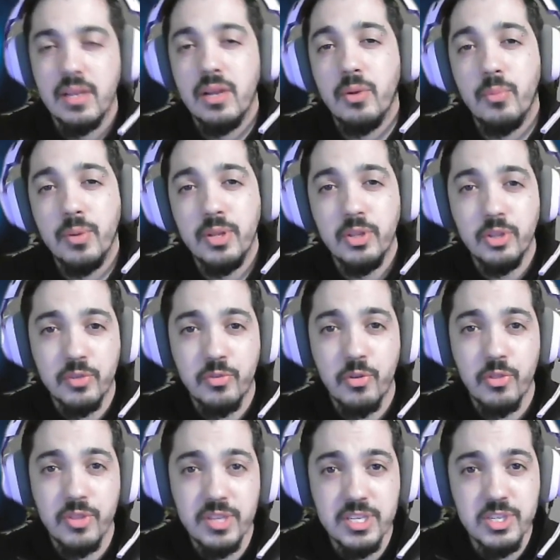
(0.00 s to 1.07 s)
When you look for
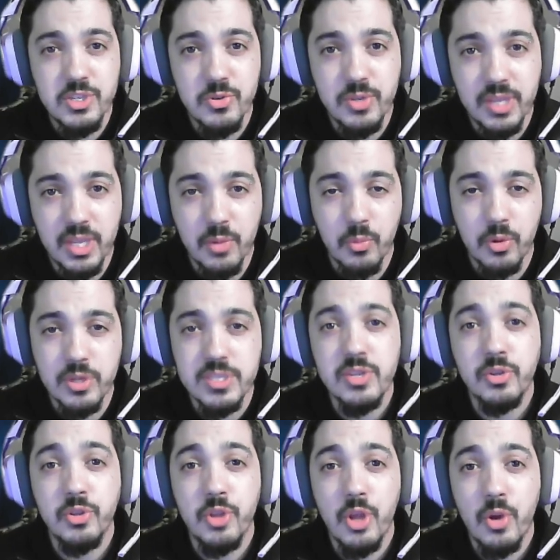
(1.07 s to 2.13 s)
these 2 keywords, you'll
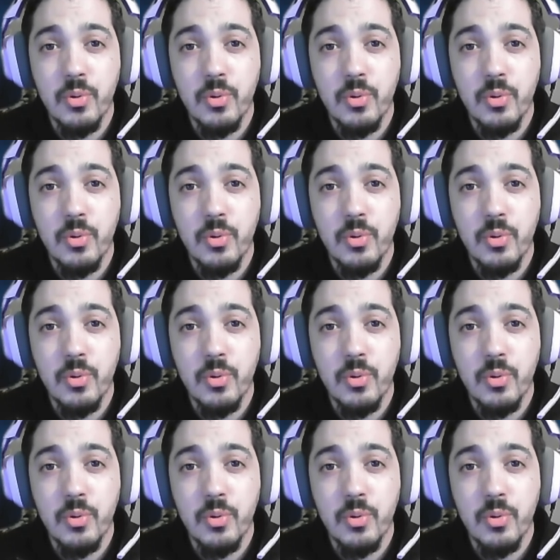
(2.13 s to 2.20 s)
know